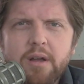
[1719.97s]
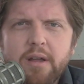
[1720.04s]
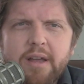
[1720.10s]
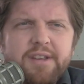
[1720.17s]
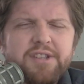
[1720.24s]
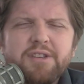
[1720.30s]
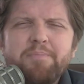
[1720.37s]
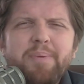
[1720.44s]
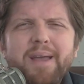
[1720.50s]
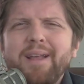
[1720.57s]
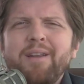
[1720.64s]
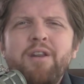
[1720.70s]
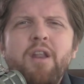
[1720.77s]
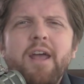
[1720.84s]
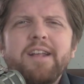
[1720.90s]
is a
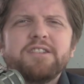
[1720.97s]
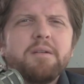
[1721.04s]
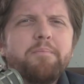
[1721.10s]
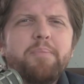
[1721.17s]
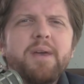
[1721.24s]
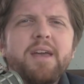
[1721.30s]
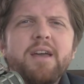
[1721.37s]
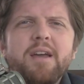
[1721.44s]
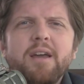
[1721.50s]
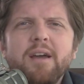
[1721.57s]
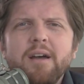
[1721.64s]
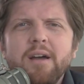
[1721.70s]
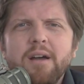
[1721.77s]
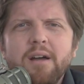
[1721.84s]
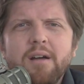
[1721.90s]
big, is a big
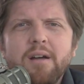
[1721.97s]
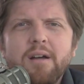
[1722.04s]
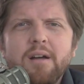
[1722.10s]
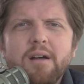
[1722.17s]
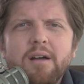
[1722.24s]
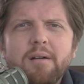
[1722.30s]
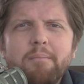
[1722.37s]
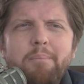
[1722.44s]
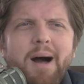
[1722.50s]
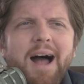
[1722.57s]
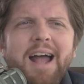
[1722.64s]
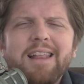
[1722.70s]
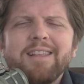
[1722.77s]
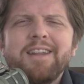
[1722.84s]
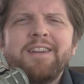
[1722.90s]

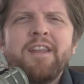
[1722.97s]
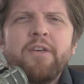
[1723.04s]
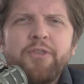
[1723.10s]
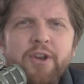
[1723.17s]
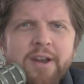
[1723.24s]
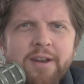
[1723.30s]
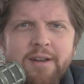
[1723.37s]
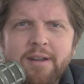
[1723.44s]
pile of nothing.